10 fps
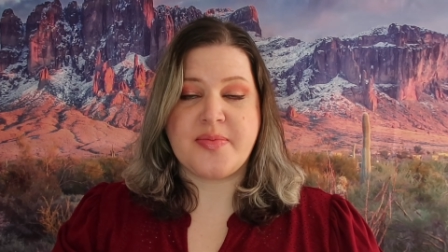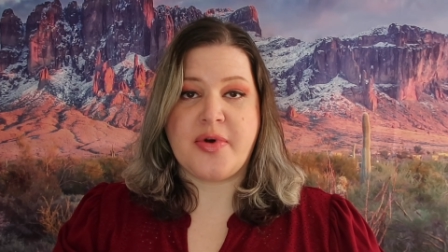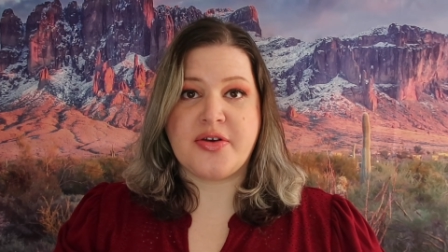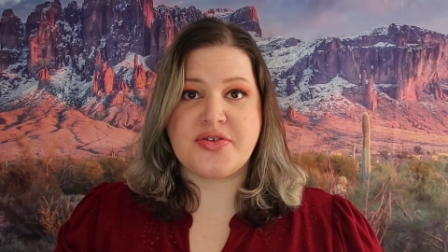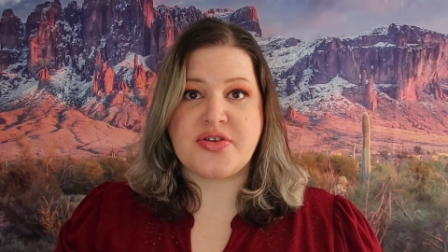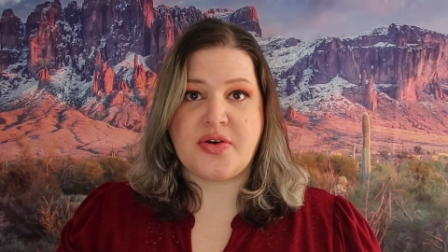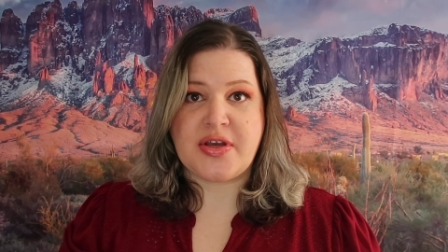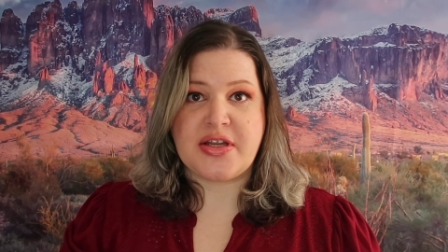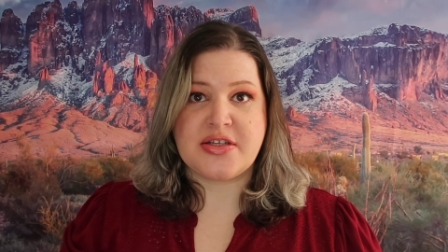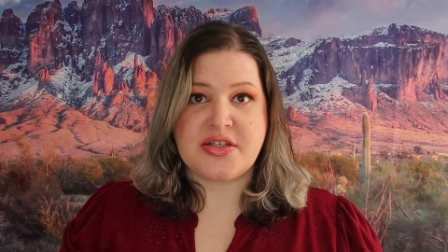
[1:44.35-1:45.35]
them all
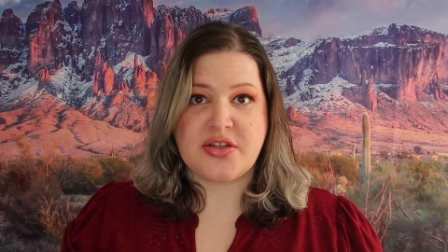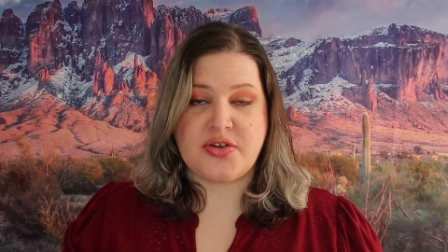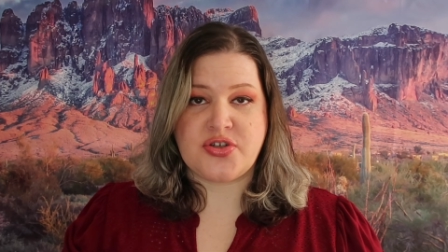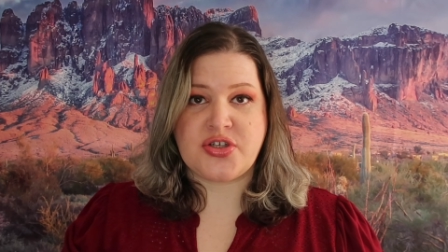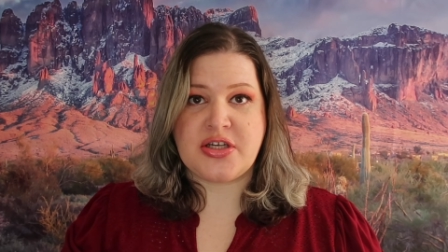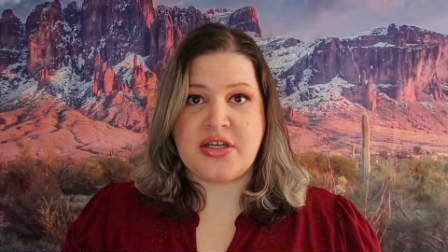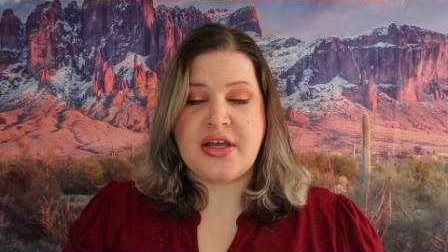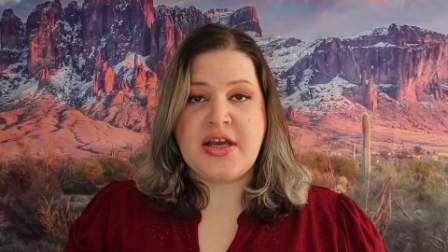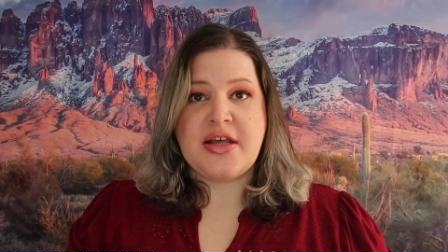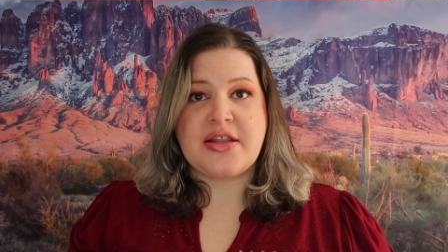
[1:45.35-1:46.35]
soaking in solution.